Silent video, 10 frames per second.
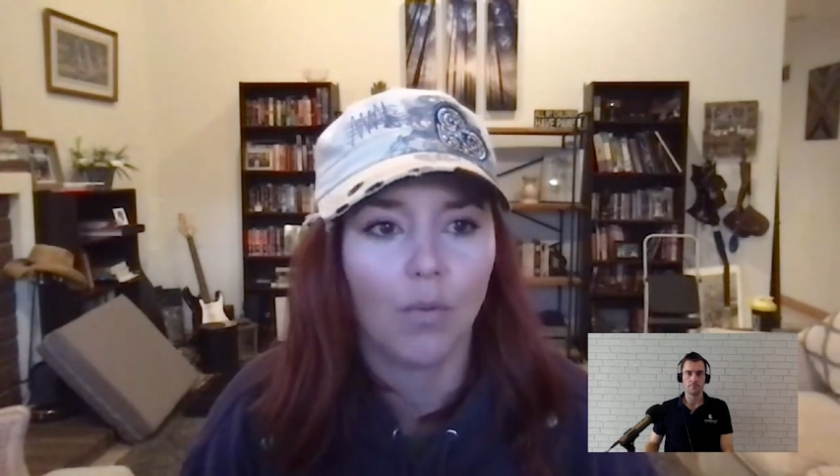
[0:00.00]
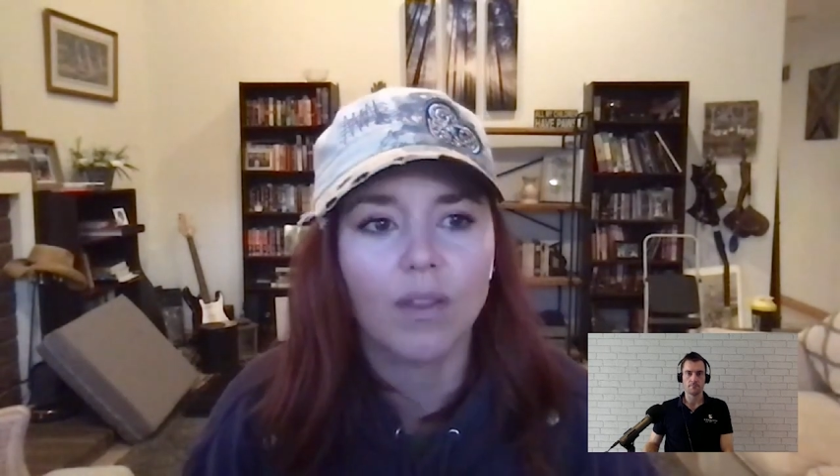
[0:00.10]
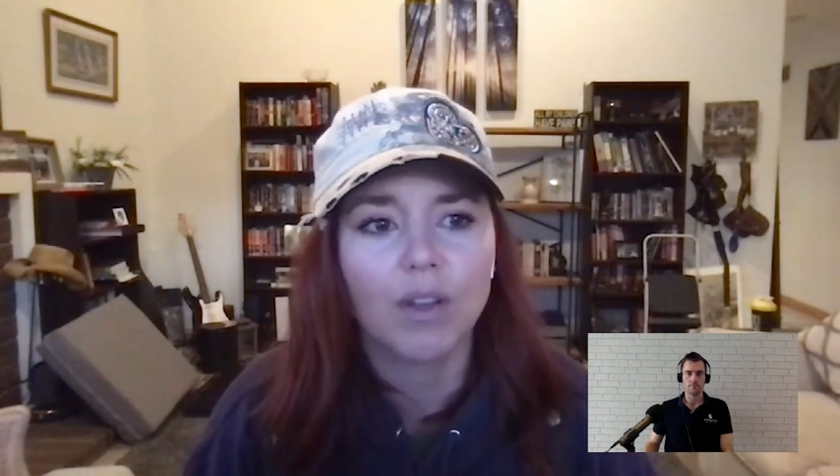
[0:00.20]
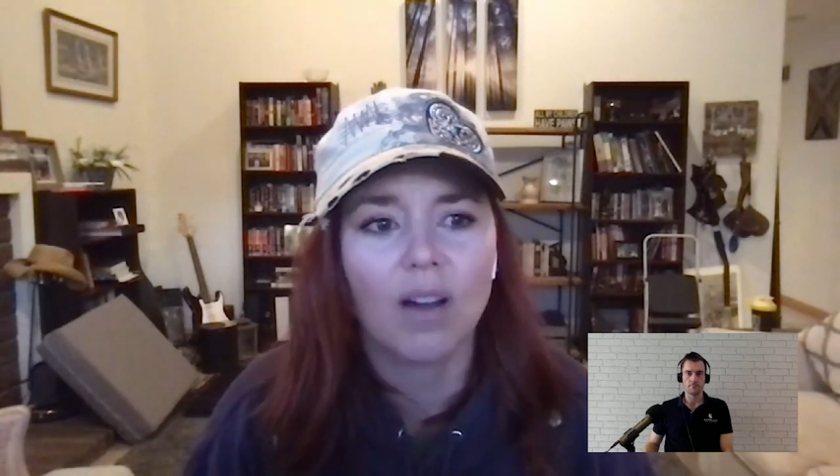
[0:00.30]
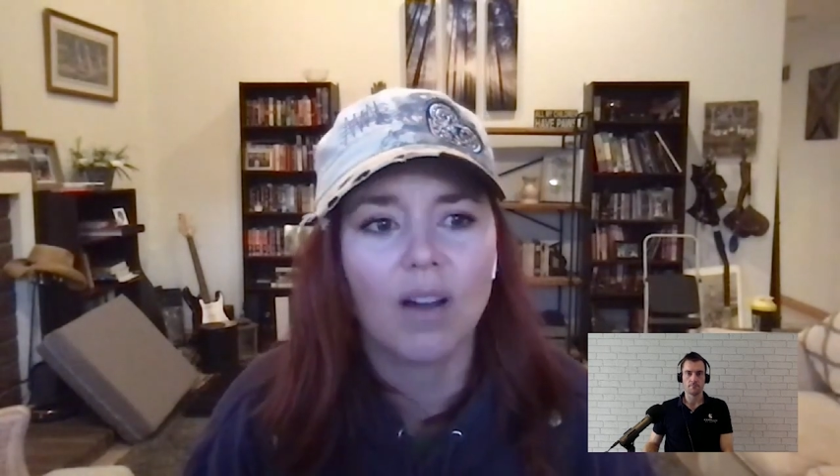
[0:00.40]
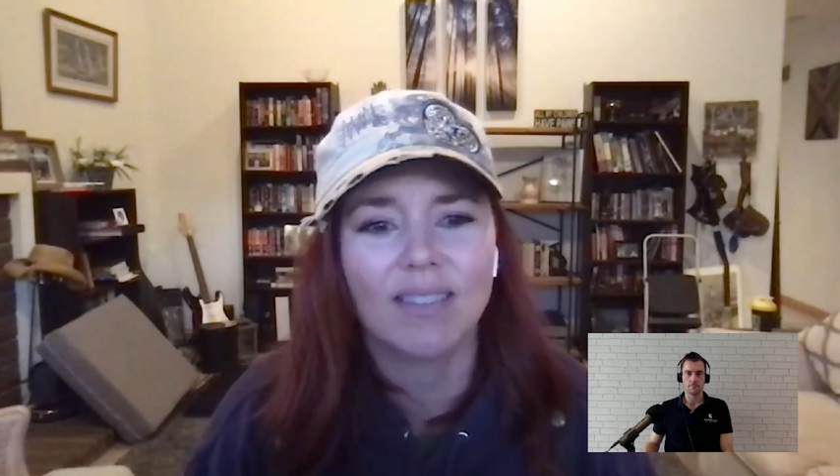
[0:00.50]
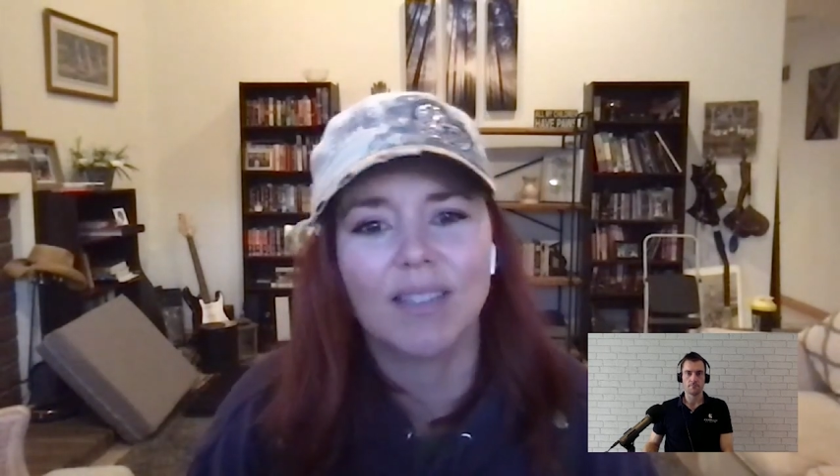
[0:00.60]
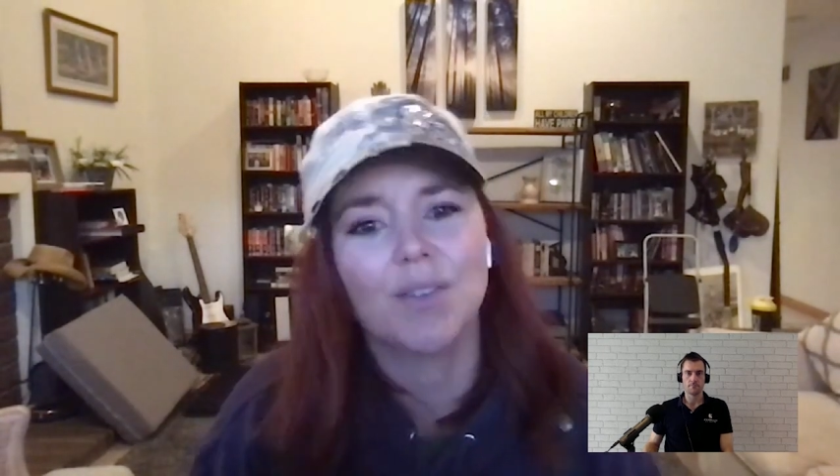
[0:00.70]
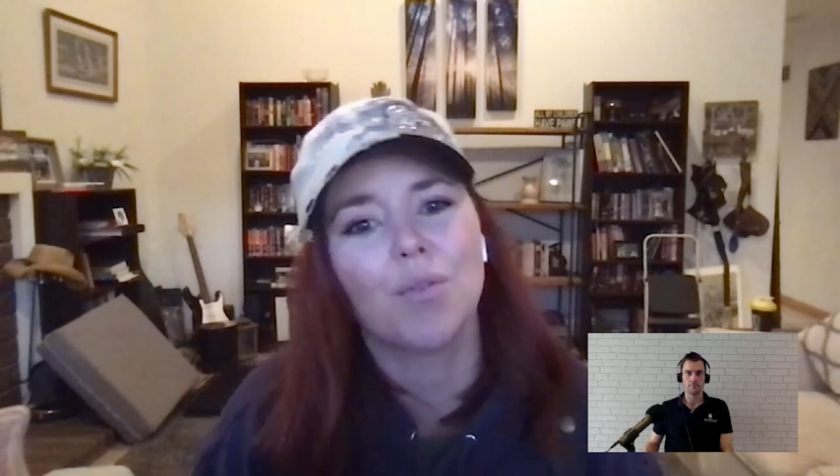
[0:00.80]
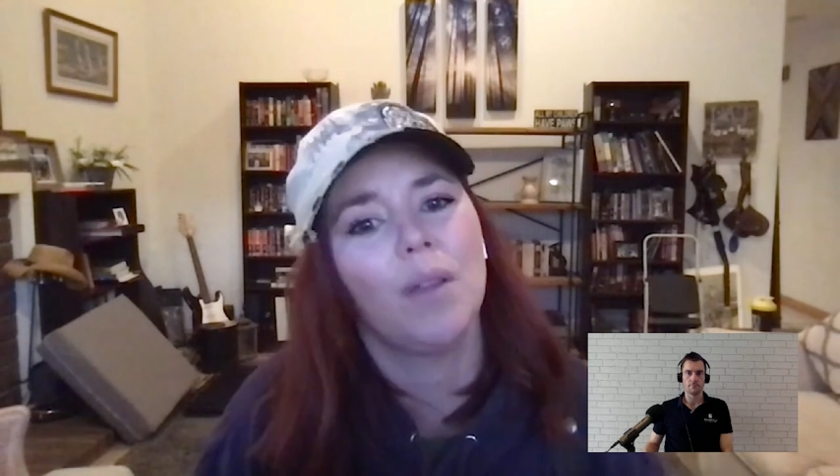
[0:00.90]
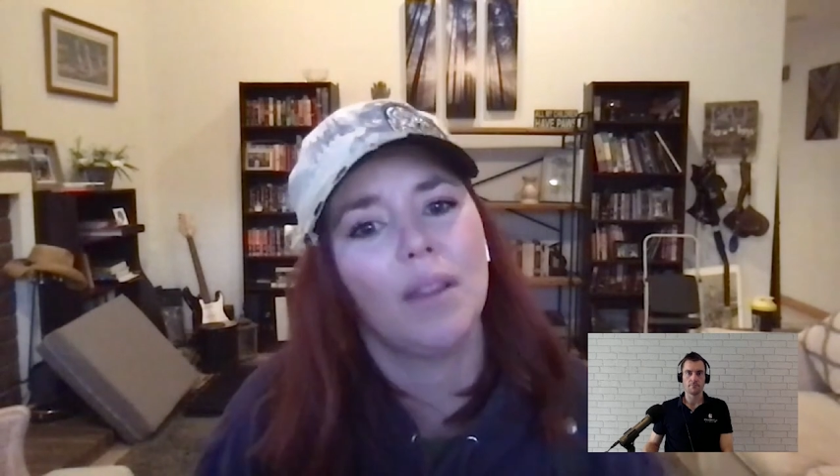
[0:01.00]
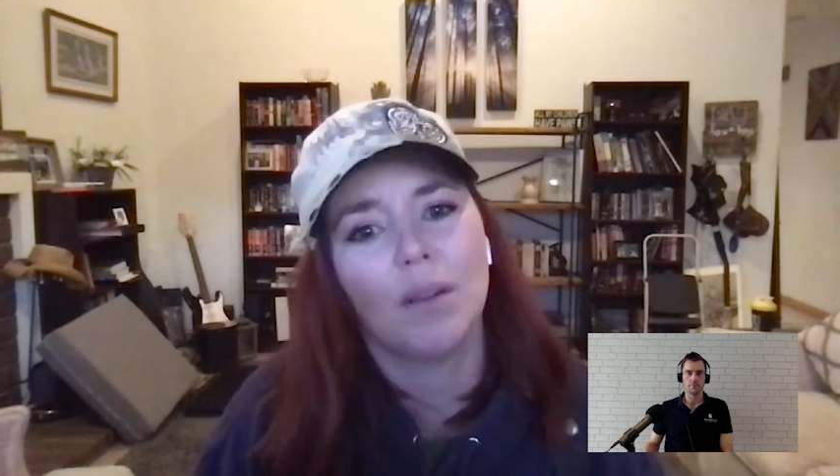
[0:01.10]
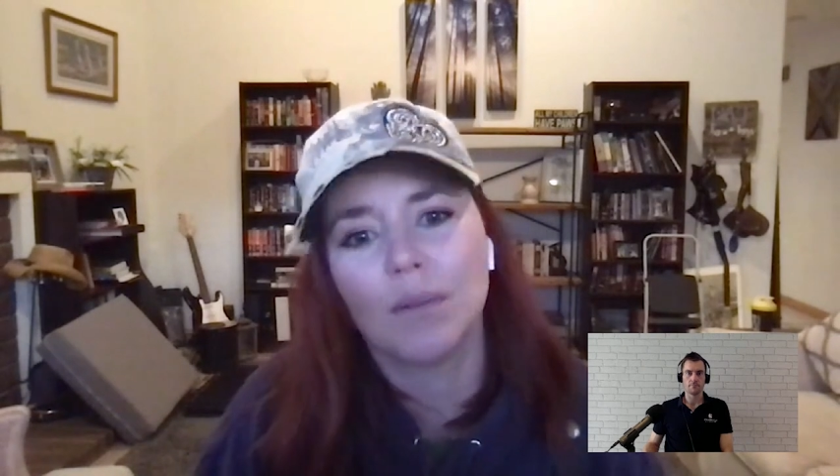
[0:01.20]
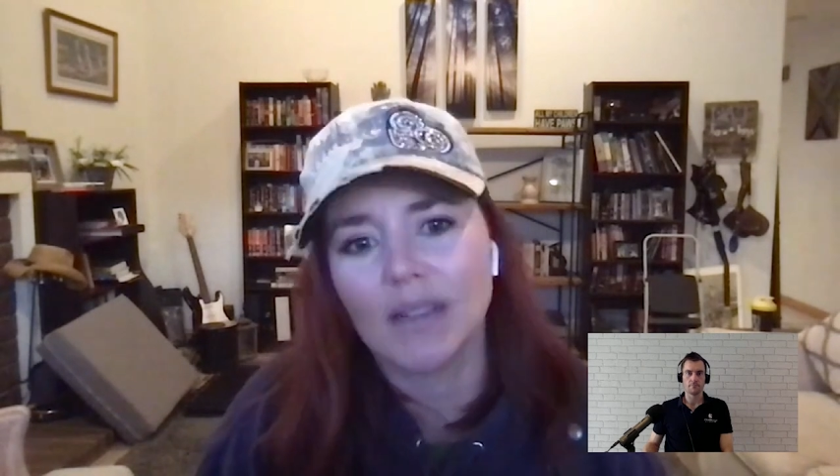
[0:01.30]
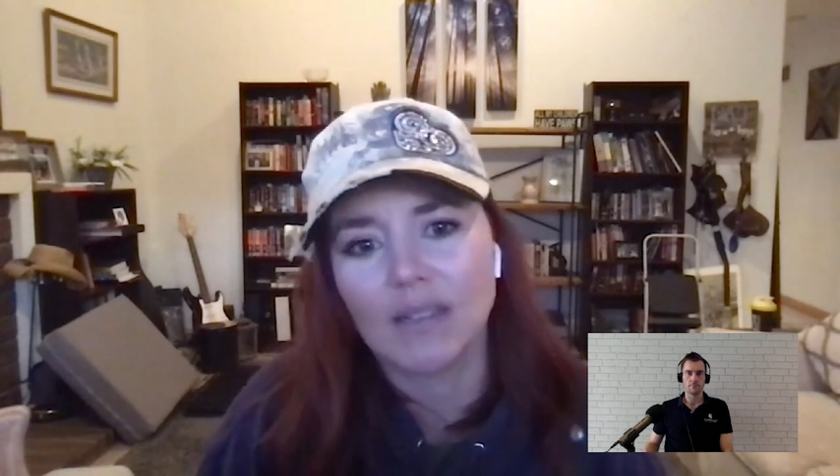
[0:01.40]
with dogs that are
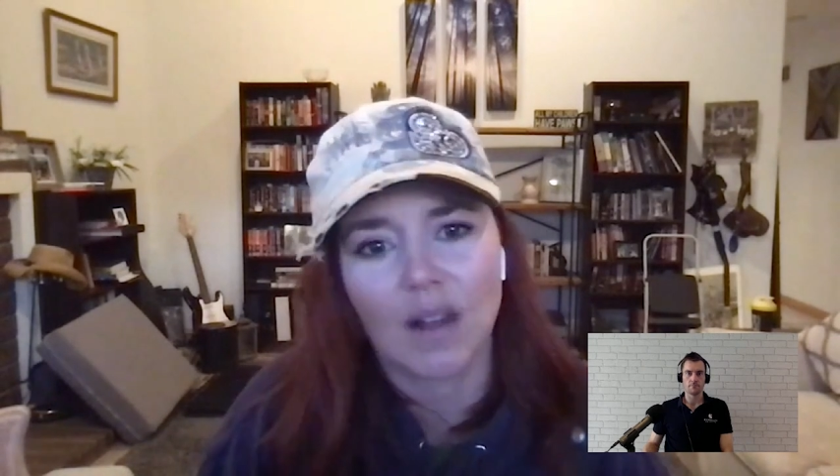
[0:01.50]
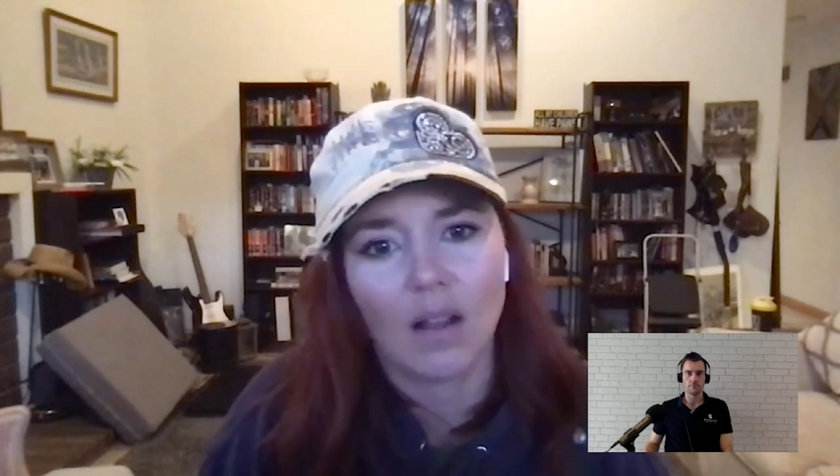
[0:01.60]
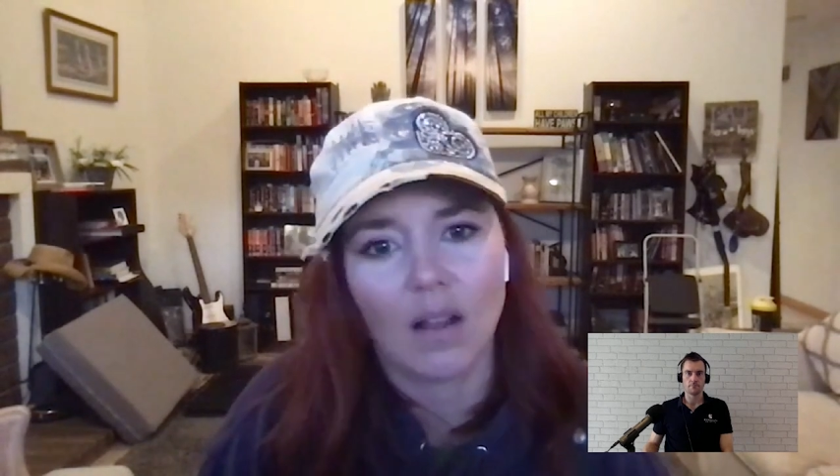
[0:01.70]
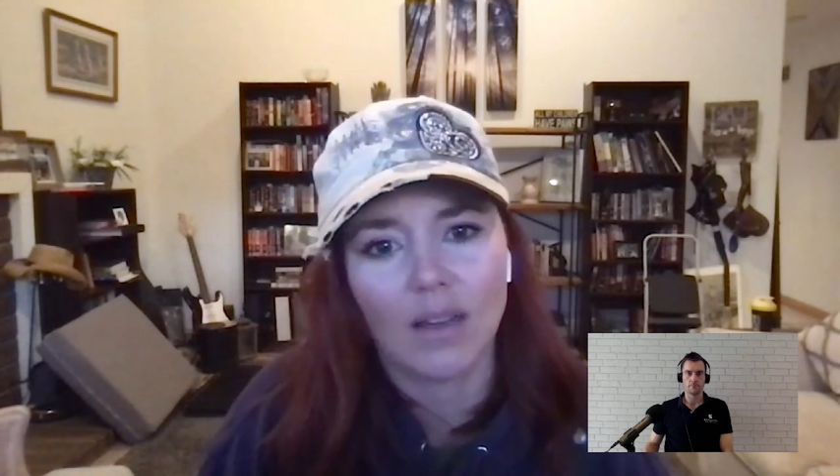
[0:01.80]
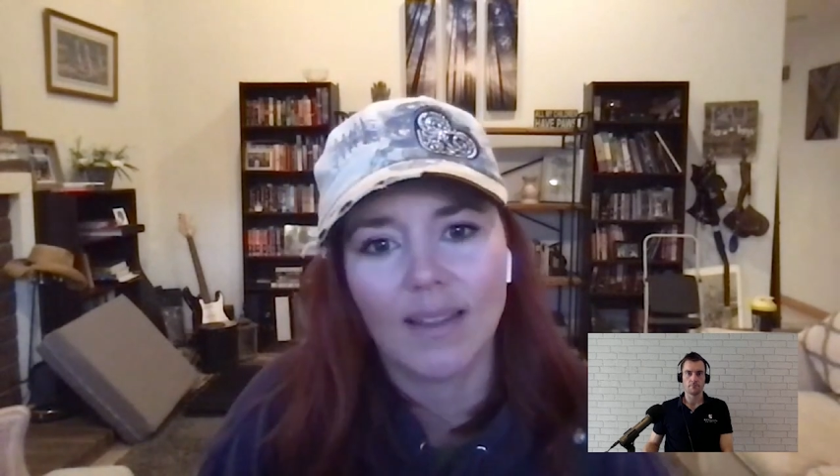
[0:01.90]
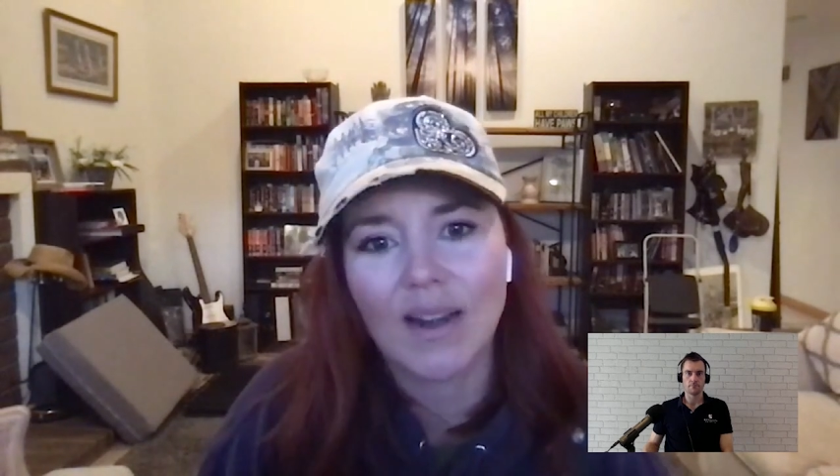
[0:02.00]
really, really solid.